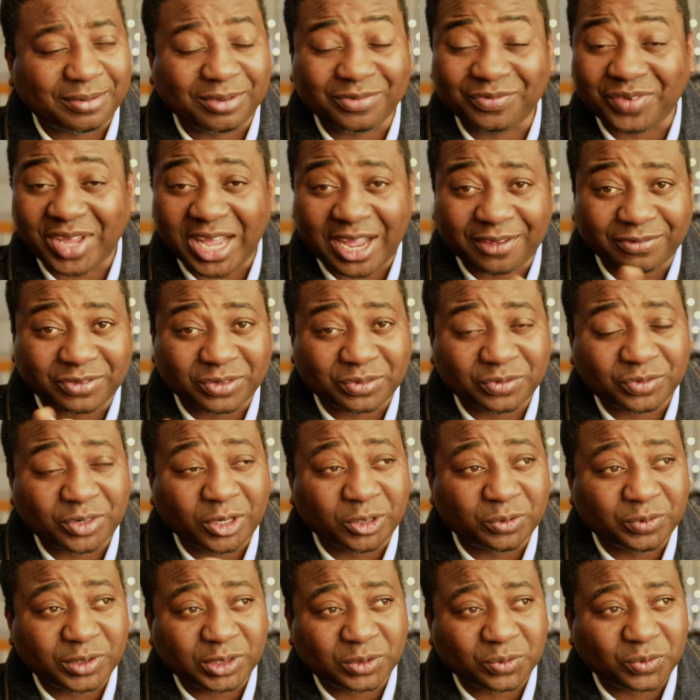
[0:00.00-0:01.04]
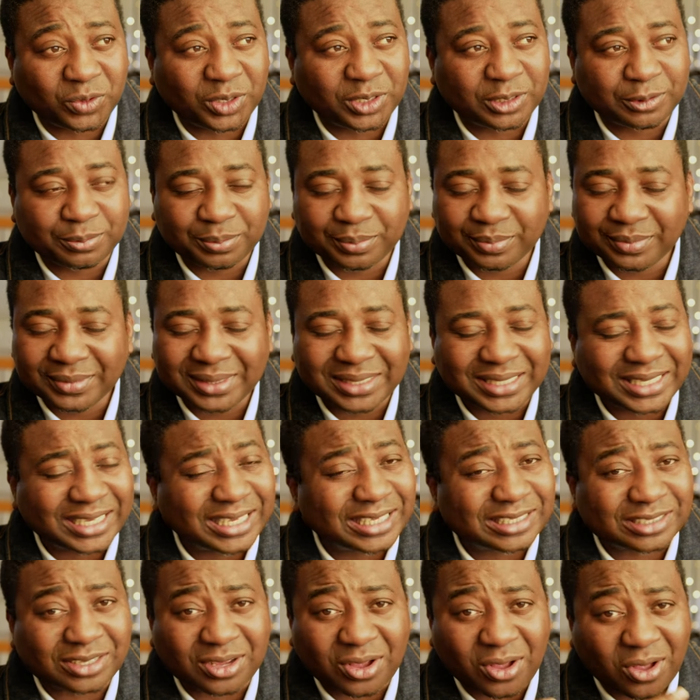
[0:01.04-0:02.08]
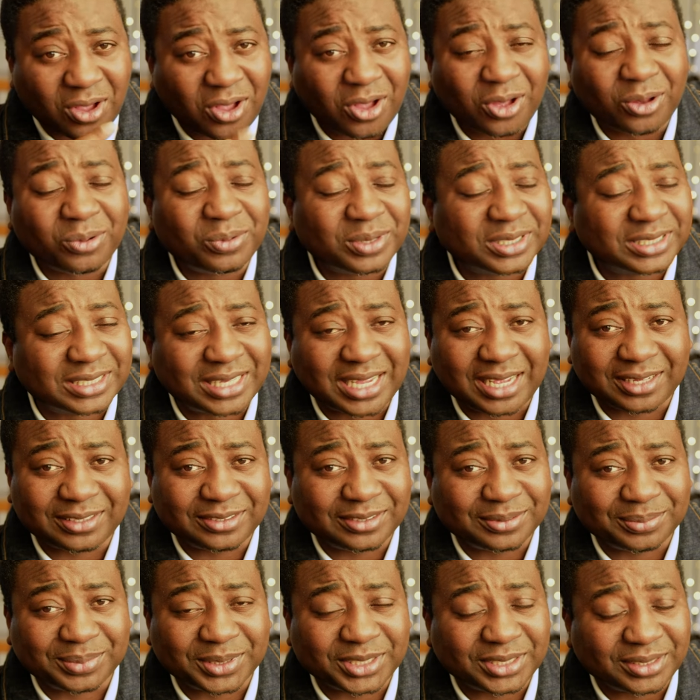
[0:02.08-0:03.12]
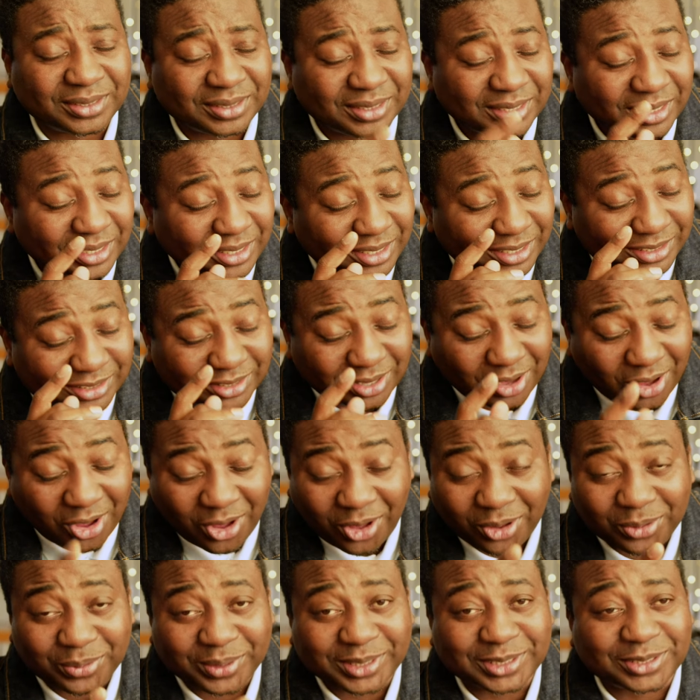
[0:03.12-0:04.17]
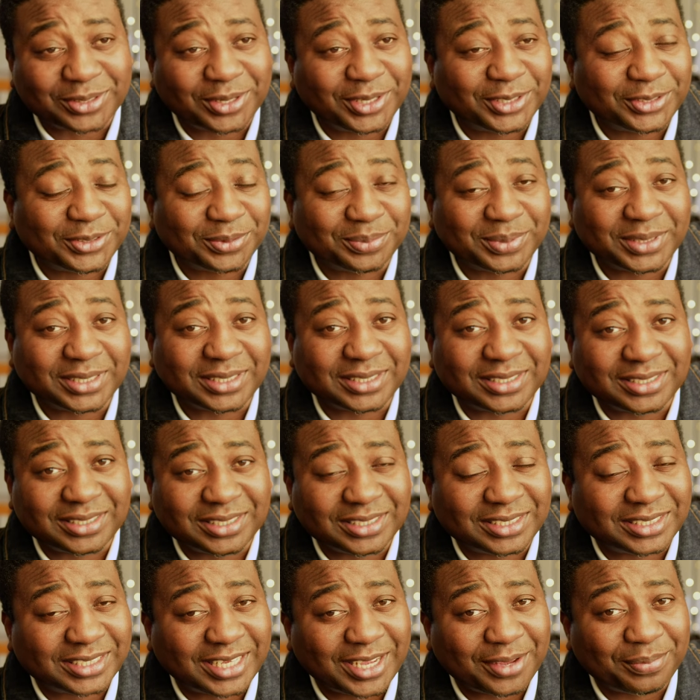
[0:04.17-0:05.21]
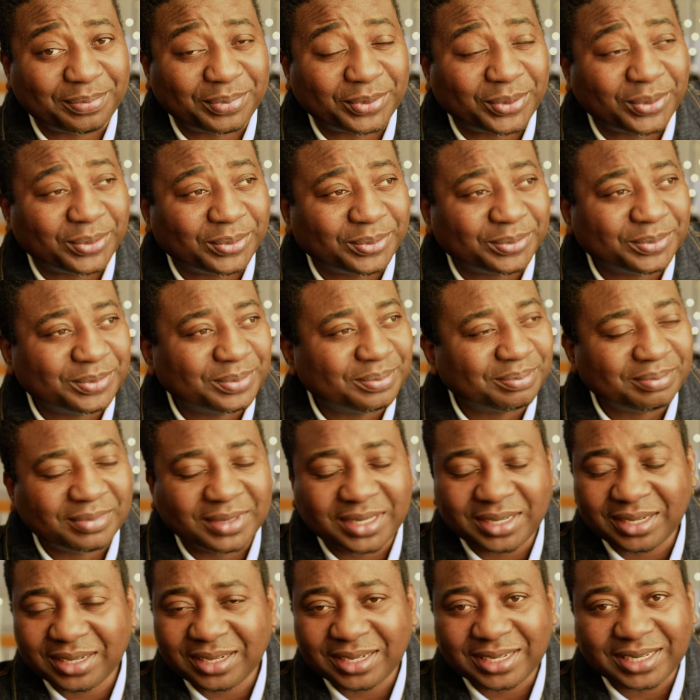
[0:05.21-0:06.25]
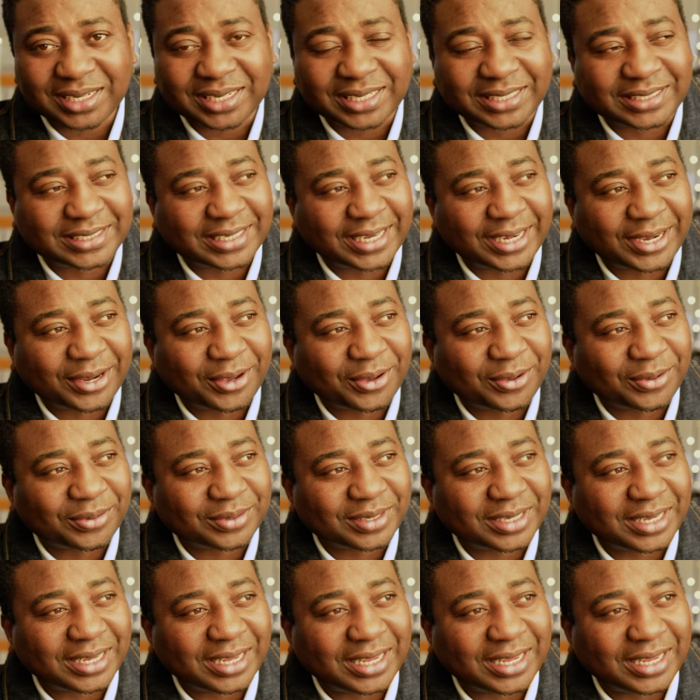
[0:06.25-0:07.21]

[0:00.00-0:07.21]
If I have to run with one, it's always going to be the 6K Pro. You know,